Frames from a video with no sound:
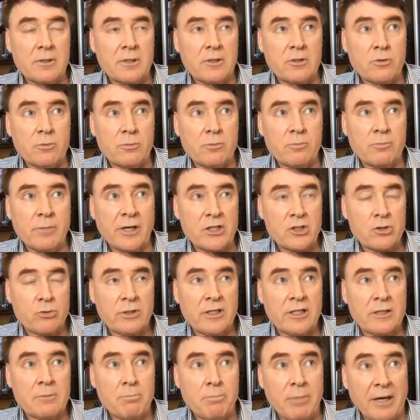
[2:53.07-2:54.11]
to make sure that
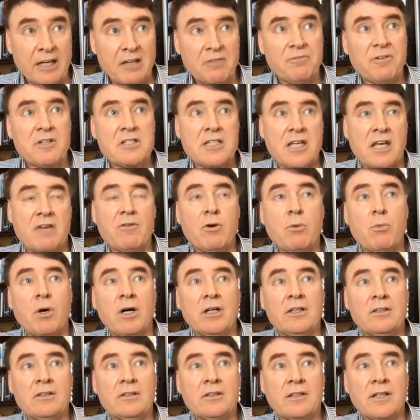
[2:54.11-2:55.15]
it benefits
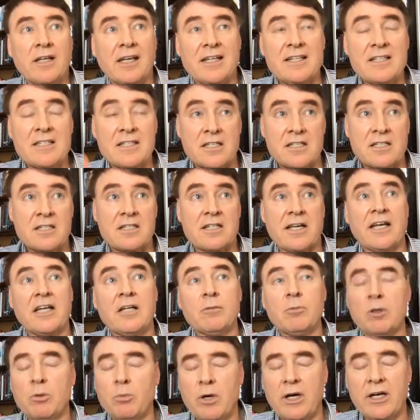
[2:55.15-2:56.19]
everyone in
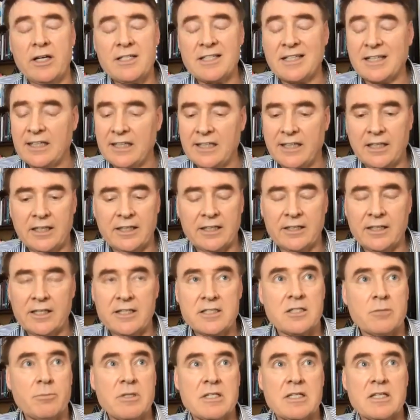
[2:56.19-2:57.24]
sustainable ways. Clearly, it needs
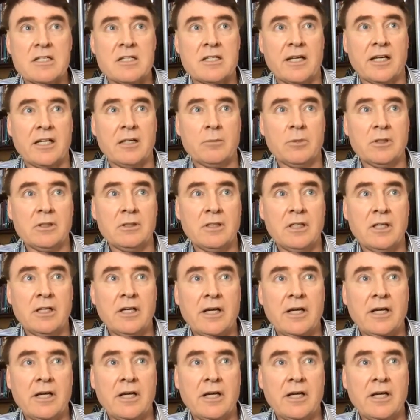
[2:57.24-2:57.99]
to be sustainable.